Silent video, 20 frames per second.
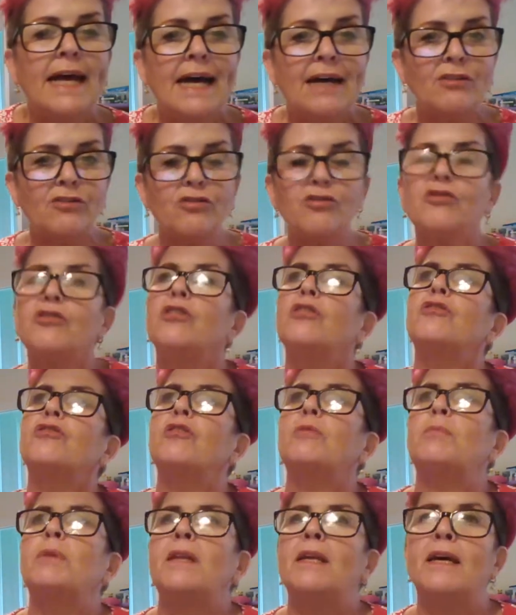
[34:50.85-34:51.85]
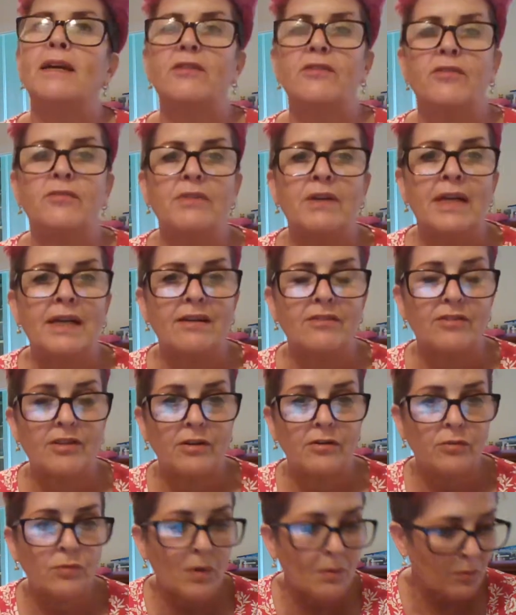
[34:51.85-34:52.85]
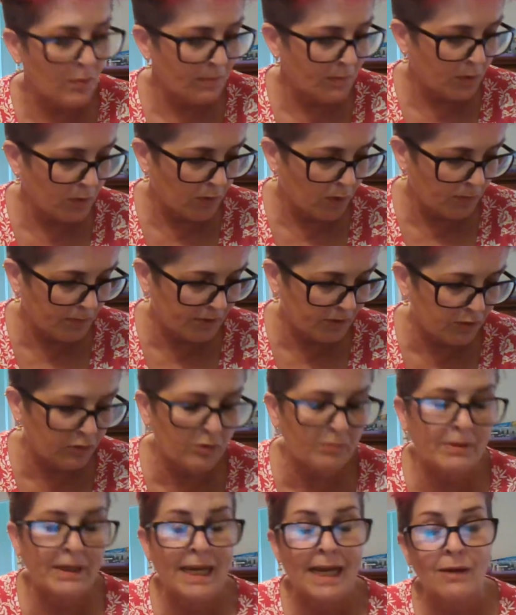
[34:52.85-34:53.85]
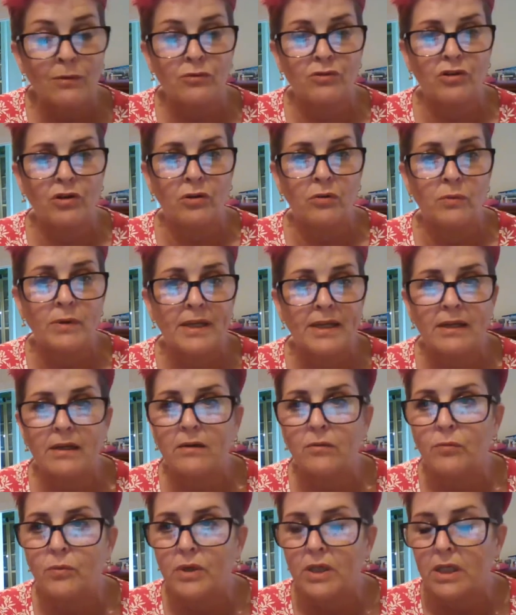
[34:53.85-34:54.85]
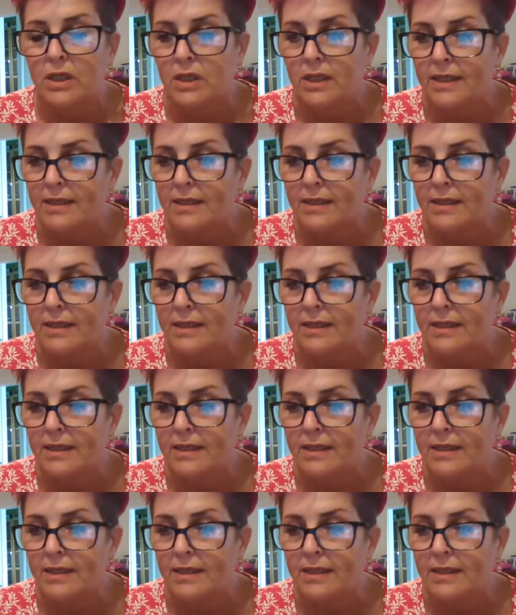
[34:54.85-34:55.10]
I just thought it'd be nice and relaxing, because when we know hubby's going to be out all week at work,